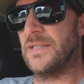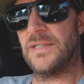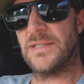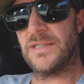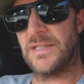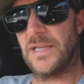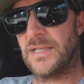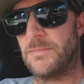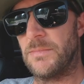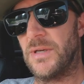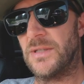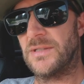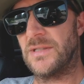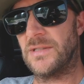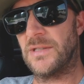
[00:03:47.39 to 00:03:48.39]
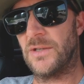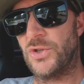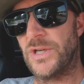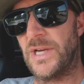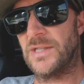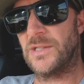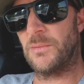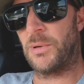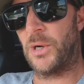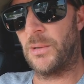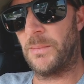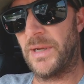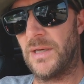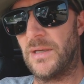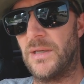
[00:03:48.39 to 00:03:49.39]
than 6 months until she gets her
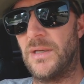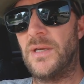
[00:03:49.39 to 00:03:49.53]
permit.